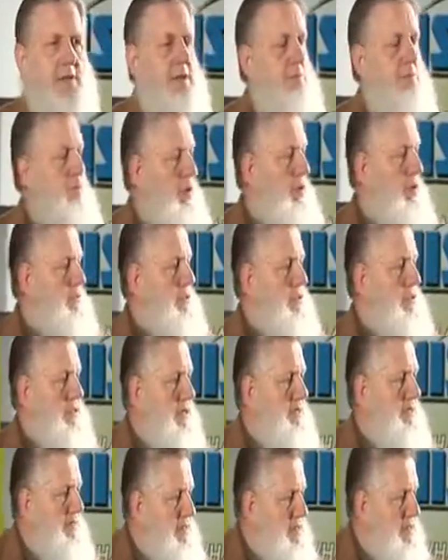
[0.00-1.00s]
They broke the
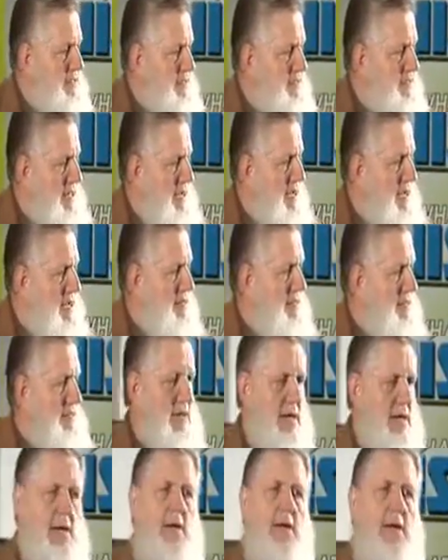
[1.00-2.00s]
TV set,
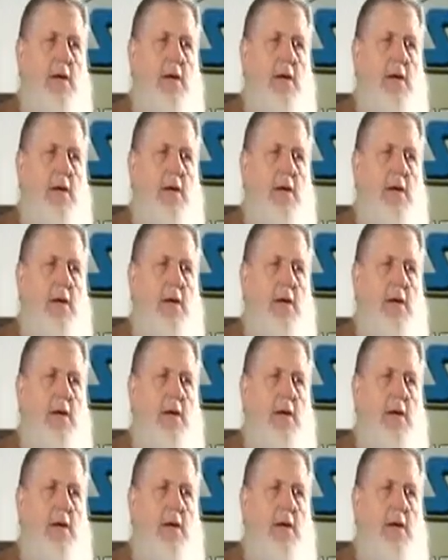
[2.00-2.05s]
they